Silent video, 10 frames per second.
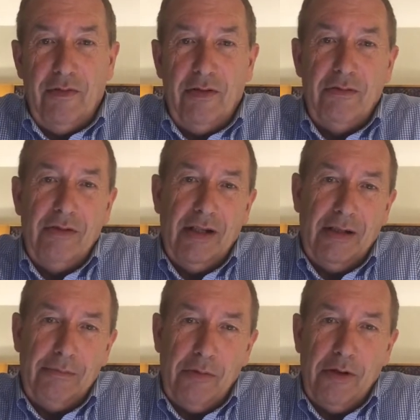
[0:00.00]
phone
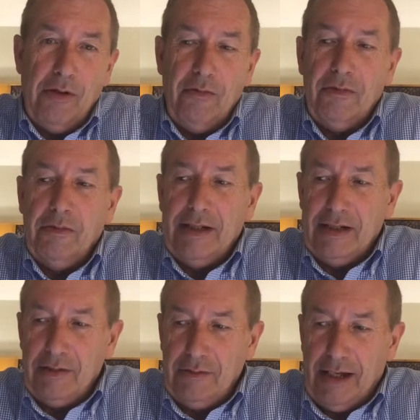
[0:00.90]
ported over, we
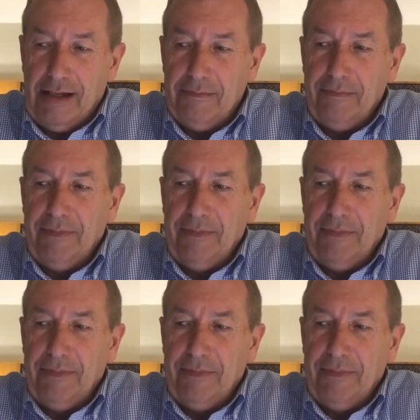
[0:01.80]
can do that.